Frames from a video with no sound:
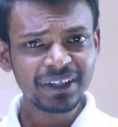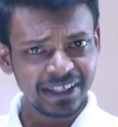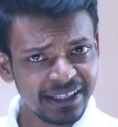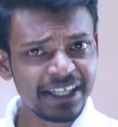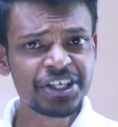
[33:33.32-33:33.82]

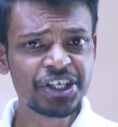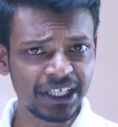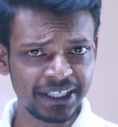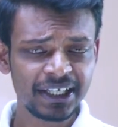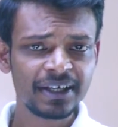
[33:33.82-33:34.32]

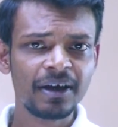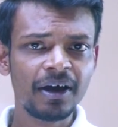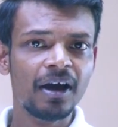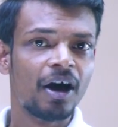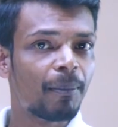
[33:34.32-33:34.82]
initially,
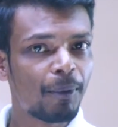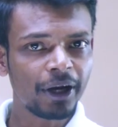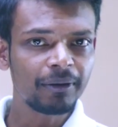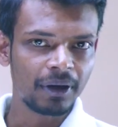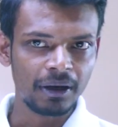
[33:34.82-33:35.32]

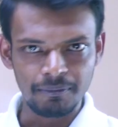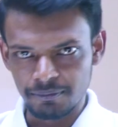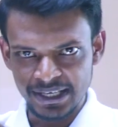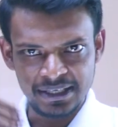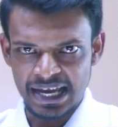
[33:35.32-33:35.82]
upon
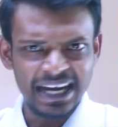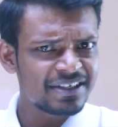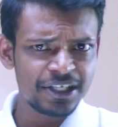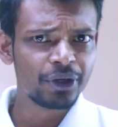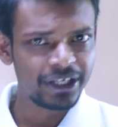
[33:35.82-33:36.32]
at
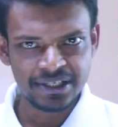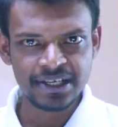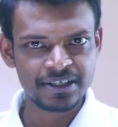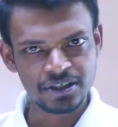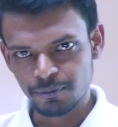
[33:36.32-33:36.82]
0 degrees
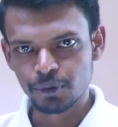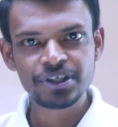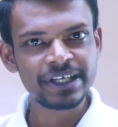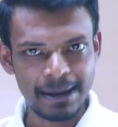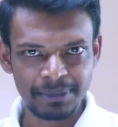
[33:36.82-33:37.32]
Celsius, of course
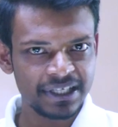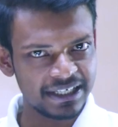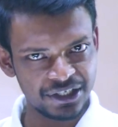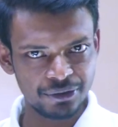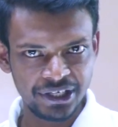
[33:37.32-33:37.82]
it happens
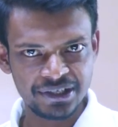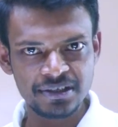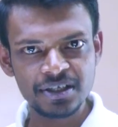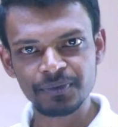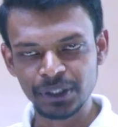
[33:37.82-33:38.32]
at 0 degrees
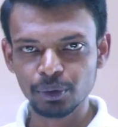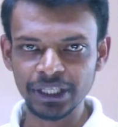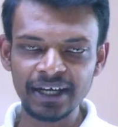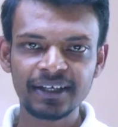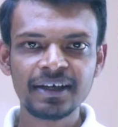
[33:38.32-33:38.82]
Celsius, we know
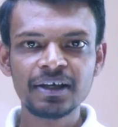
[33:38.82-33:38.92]
that.